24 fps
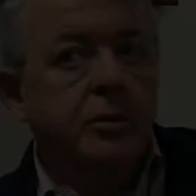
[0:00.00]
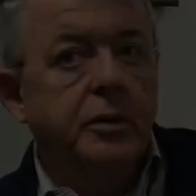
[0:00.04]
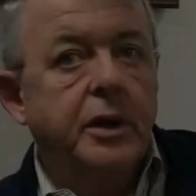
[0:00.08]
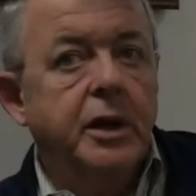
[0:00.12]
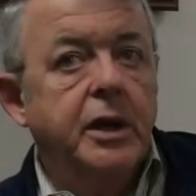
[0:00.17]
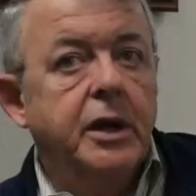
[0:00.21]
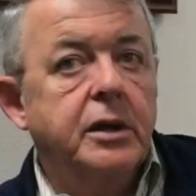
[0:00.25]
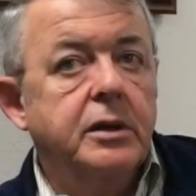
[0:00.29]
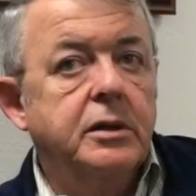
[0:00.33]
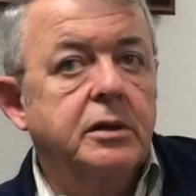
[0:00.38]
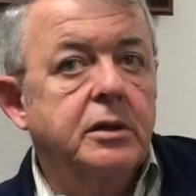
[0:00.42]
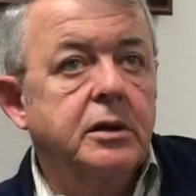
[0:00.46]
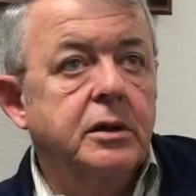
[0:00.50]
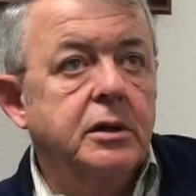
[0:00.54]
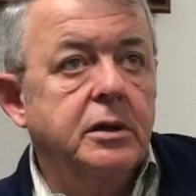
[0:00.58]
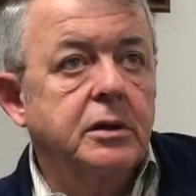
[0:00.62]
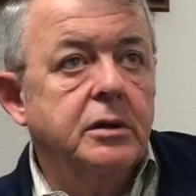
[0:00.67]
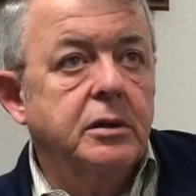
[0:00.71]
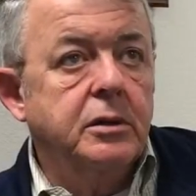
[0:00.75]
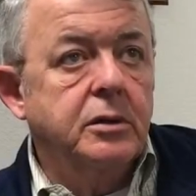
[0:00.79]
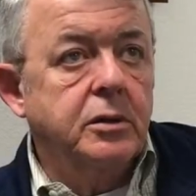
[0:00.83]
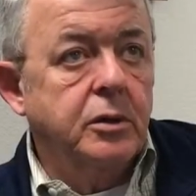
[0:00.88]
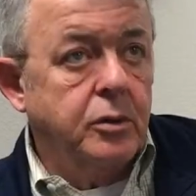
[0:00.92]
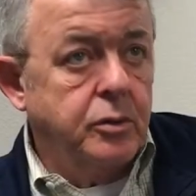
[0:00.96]
we had
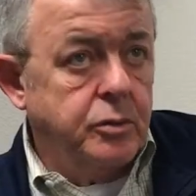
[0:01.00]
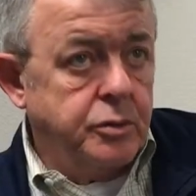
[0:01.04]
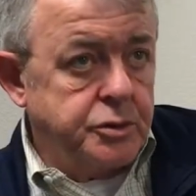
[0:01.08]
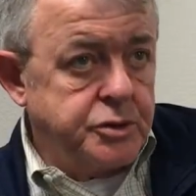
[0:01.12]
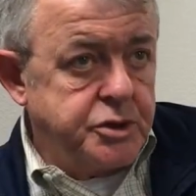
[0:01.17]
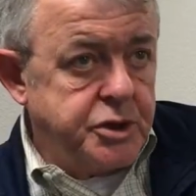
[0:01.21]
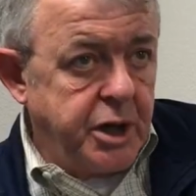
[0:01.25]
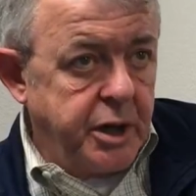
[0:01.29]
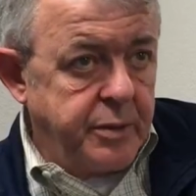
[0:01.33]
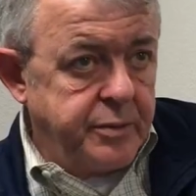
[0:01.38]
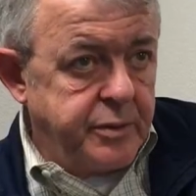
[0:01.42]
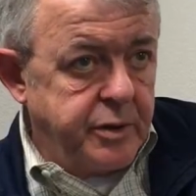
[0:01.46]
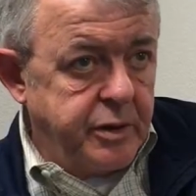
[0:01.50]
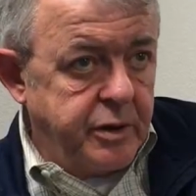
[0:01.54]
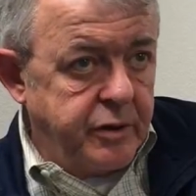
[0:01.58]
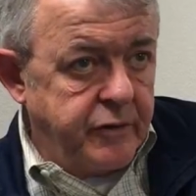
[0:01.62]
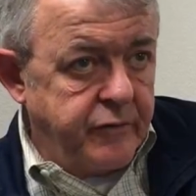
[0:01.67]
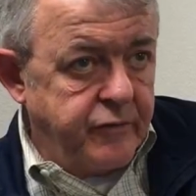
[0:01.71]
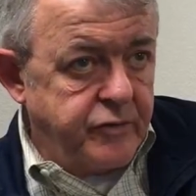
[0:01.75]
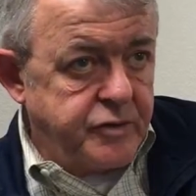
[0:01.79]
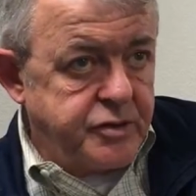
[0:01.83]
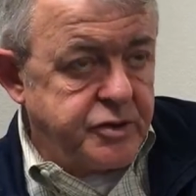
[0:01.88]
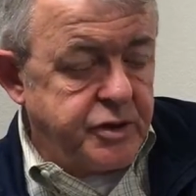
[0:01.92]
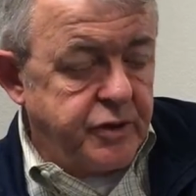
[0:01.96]
uh, a local chapter
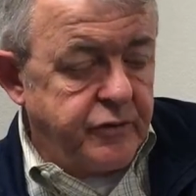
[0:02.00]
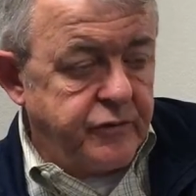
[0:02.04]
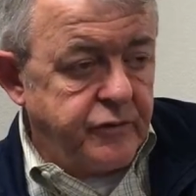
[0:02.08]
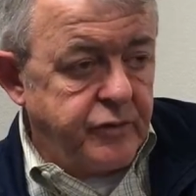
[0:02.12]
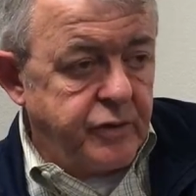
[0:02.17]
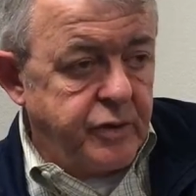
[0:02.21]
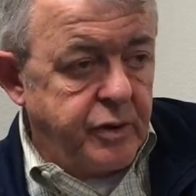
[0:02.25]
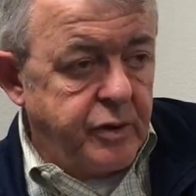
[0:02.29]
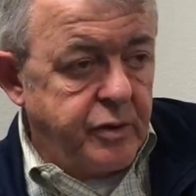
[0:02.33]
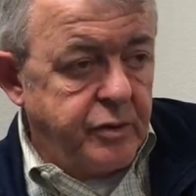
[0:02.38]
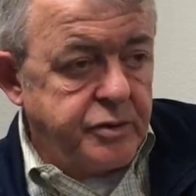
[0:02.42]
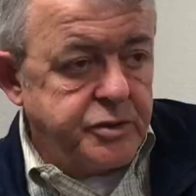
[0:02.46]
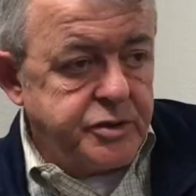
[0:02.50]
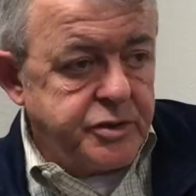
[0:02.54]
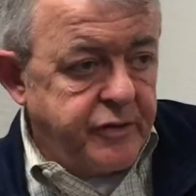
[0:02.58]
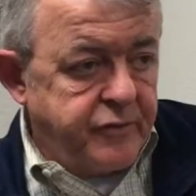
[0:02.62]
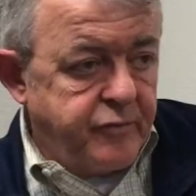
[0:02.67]
here for several years.